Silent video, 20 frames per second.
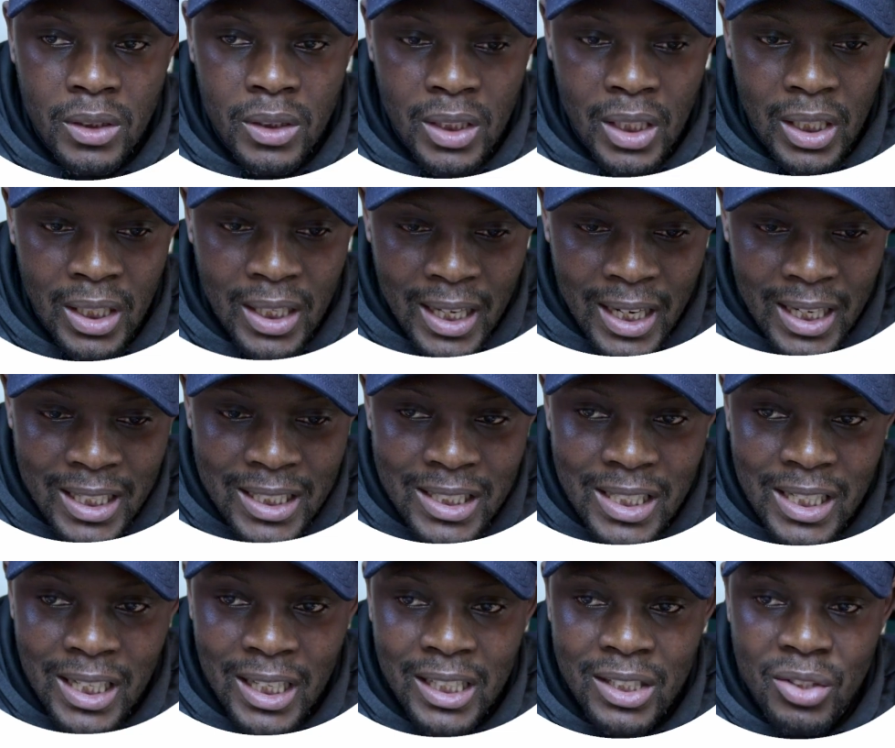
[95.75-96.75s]
The next
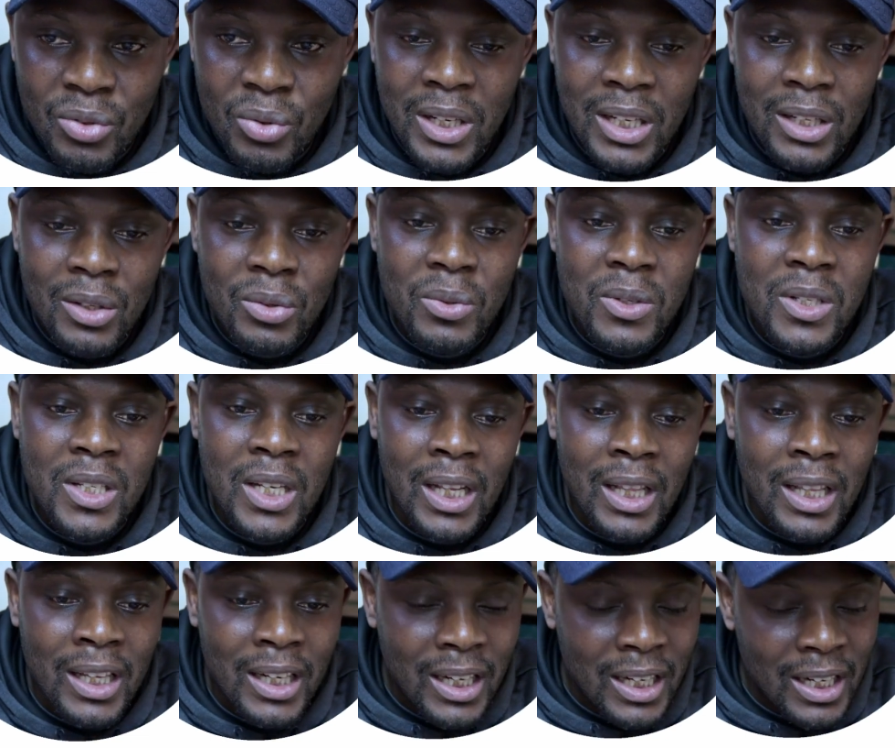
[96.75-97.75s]
thing is you need to
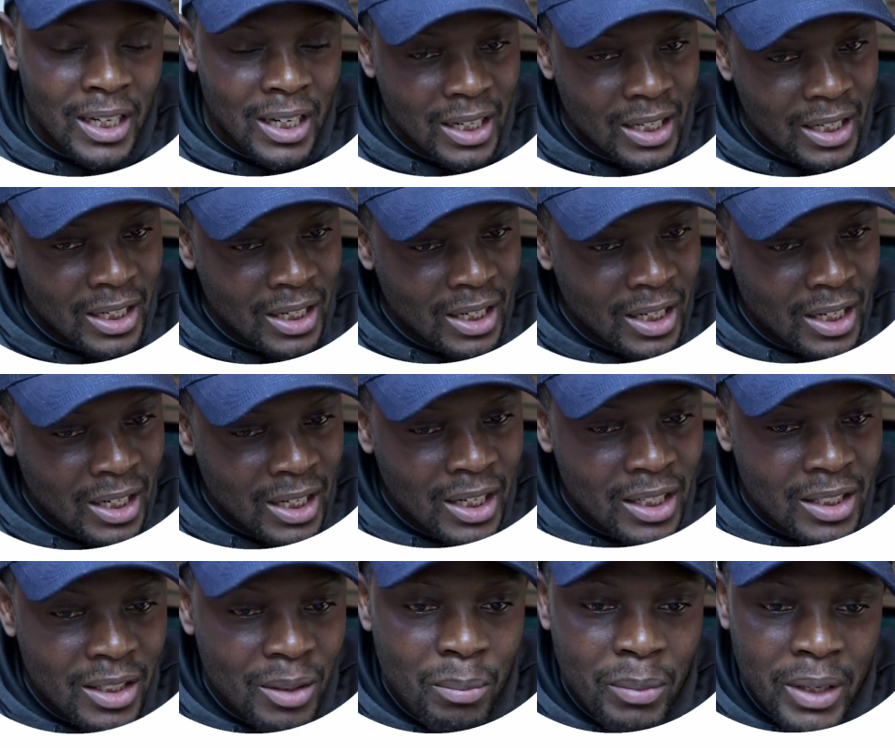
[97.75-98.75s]
select
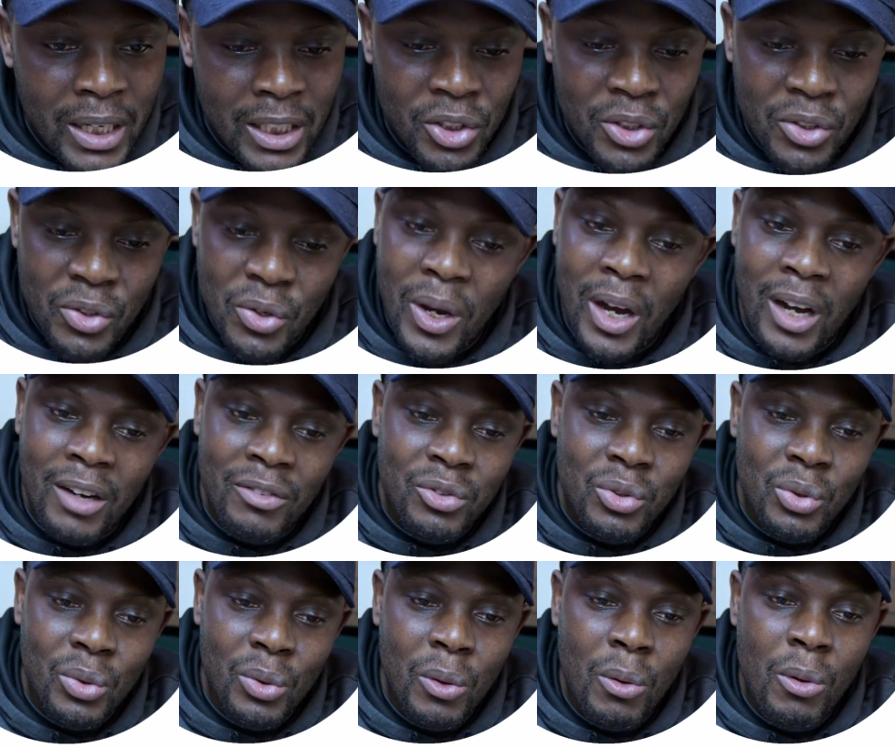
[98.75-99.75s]
the majors. You have
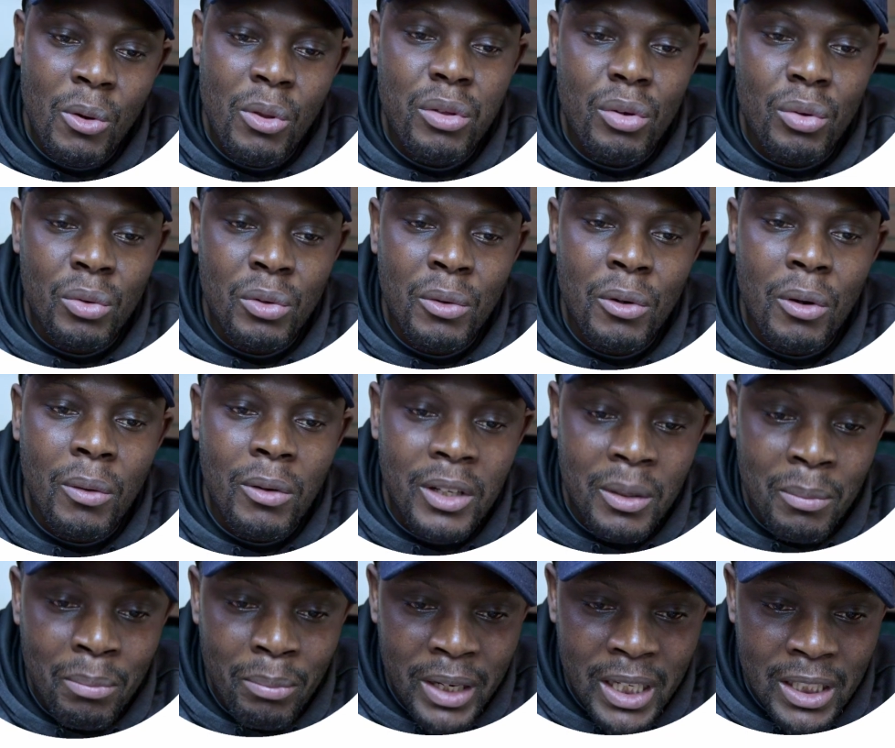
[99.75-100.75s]
to go through the
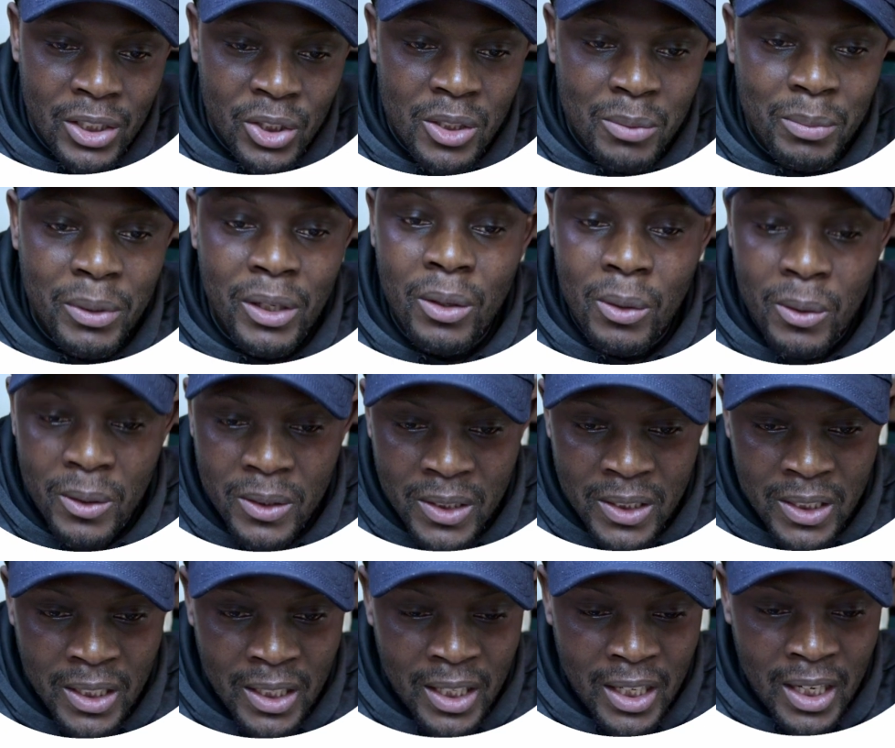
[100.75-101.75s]
majors
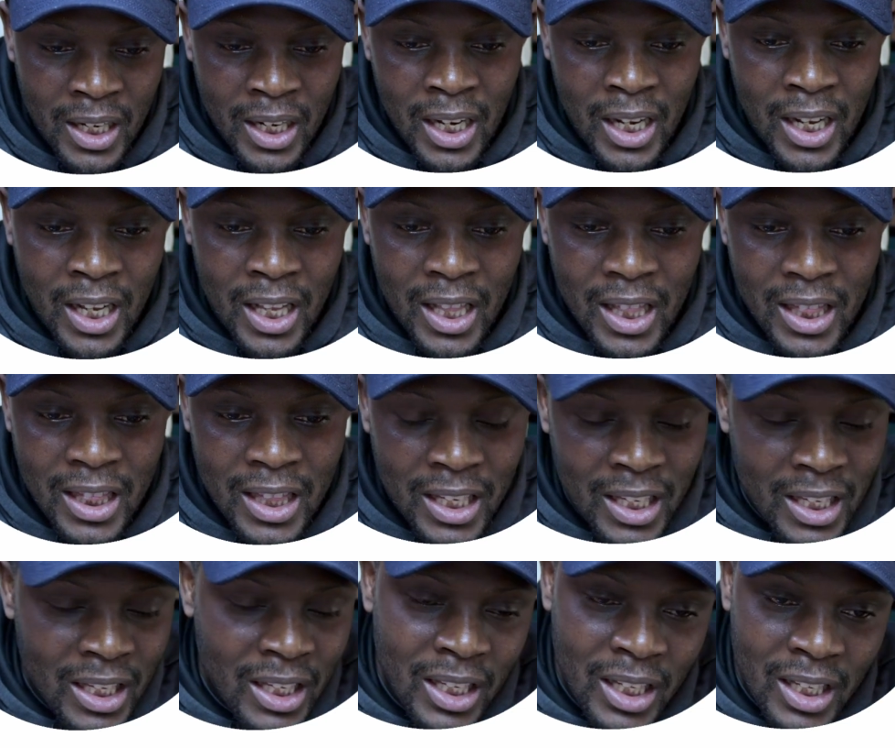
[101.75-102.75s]
because
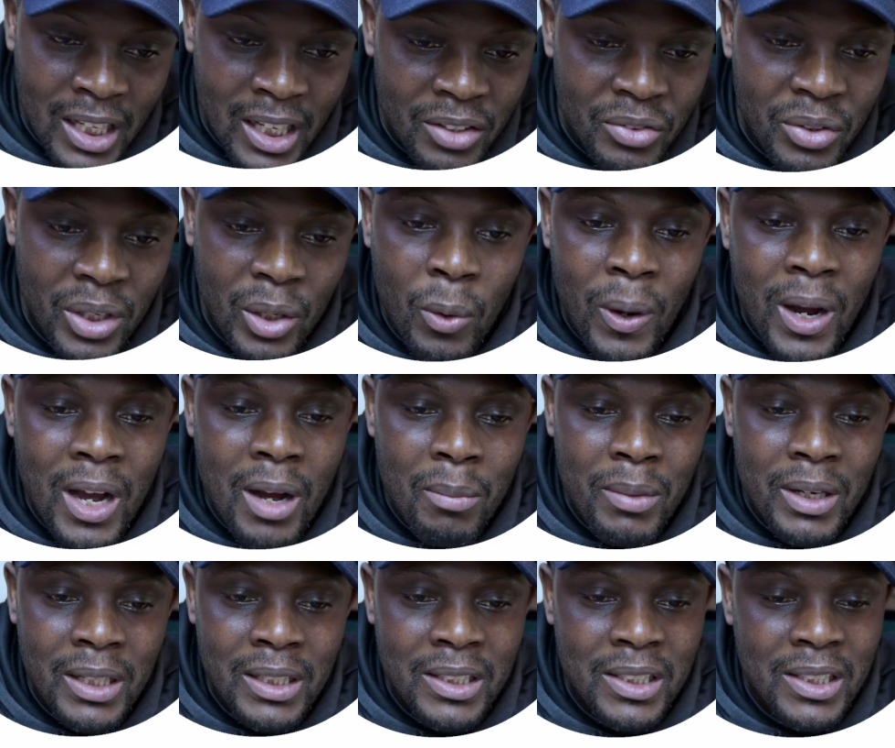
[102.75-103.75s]
the
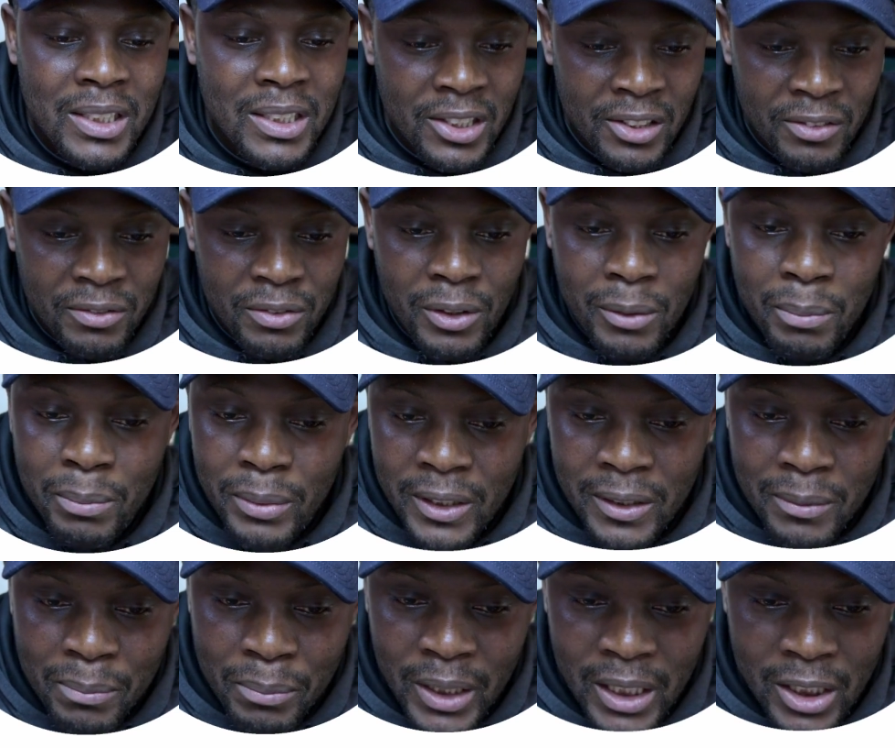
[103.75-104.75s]
requirements differ per
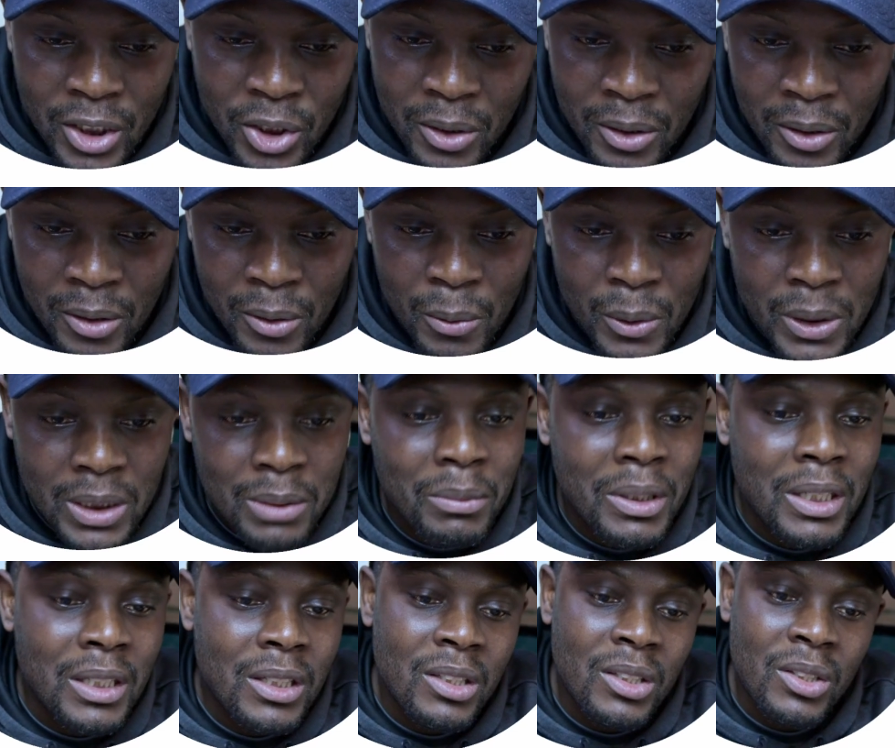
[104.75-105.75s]
major, which
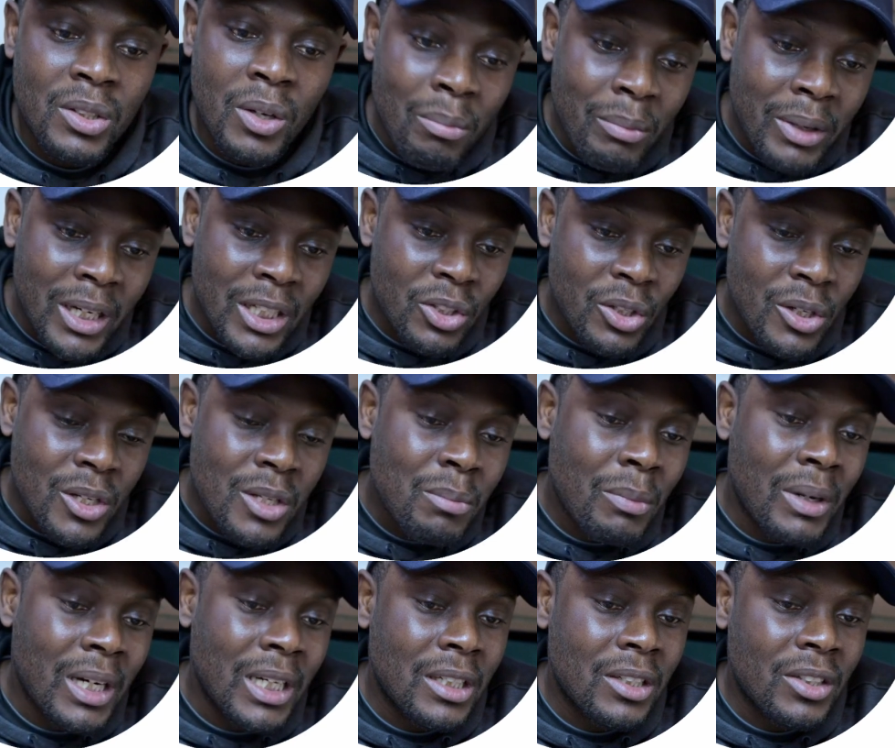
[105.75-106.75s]
means some majors
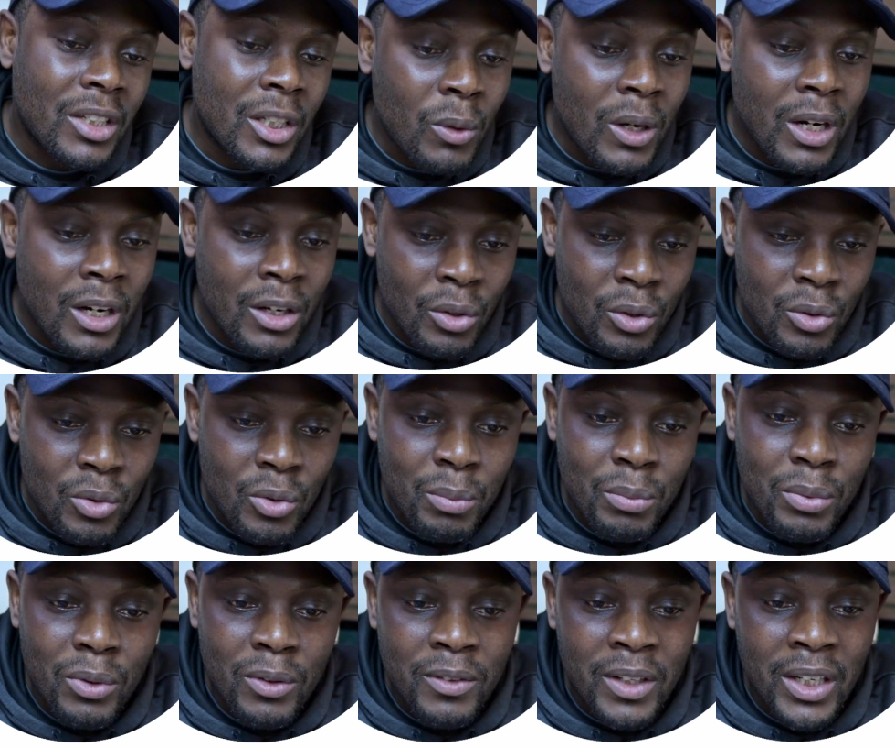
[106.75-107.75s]
might require you to
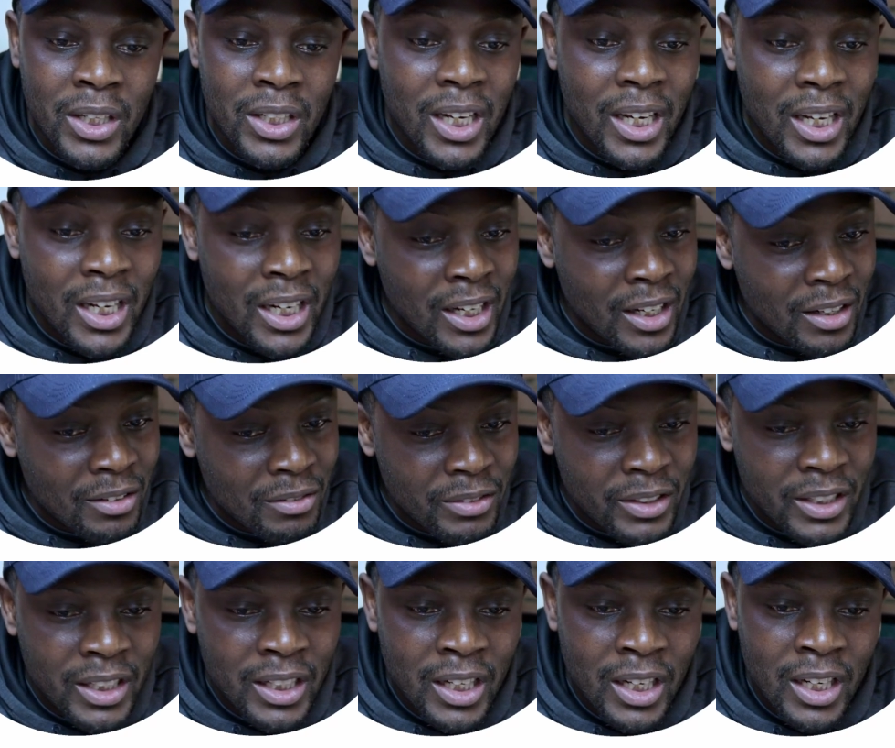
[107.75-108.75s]
provide
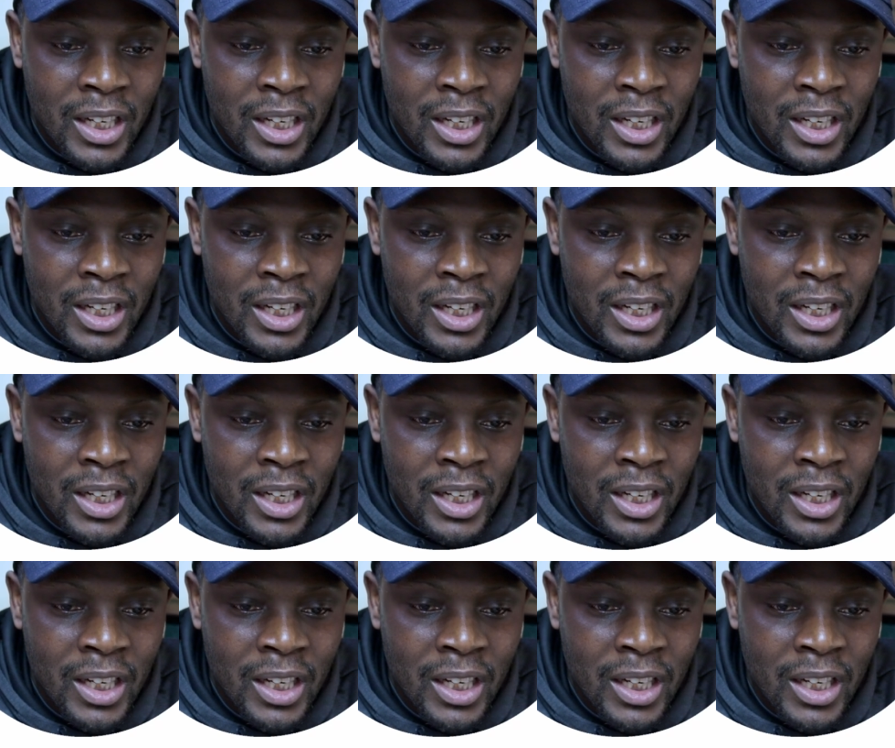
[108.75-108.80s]
every